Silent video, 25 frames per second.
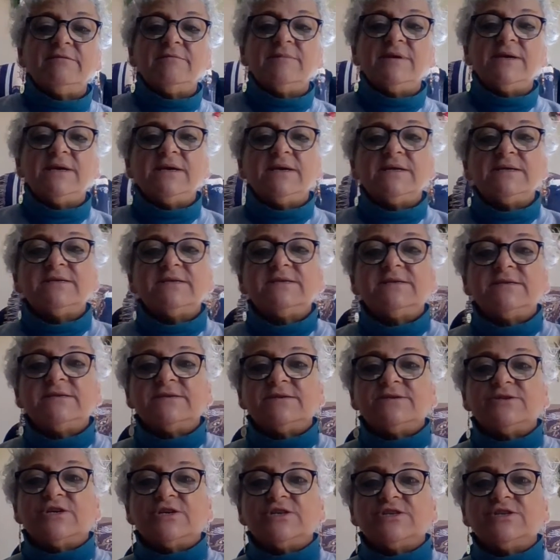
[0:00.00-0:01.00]
it
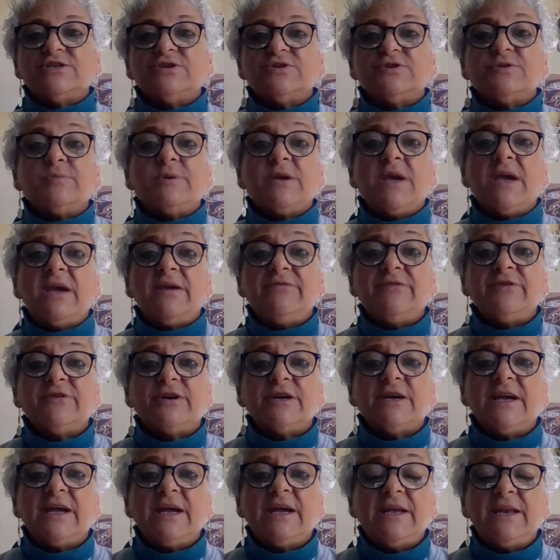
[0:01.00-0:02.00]
starts to do the behavior
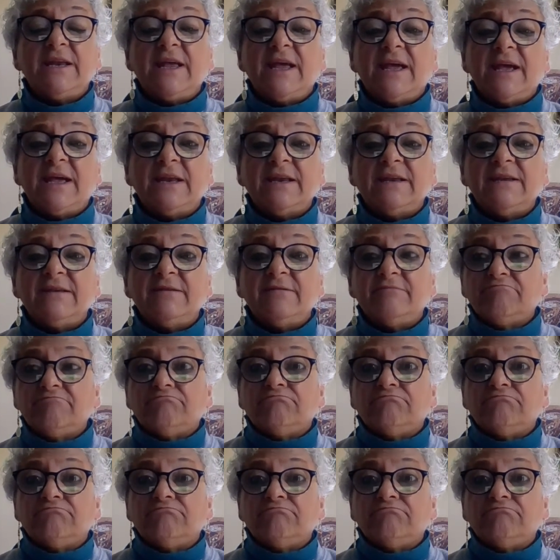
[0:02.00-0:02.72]
again, and